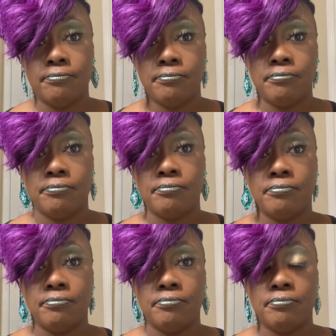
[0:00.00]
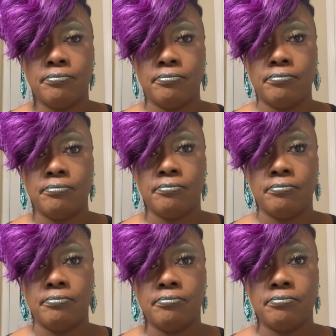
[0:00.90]

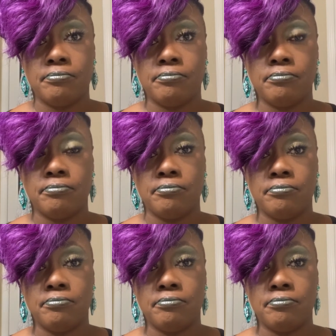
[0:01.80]
(silence)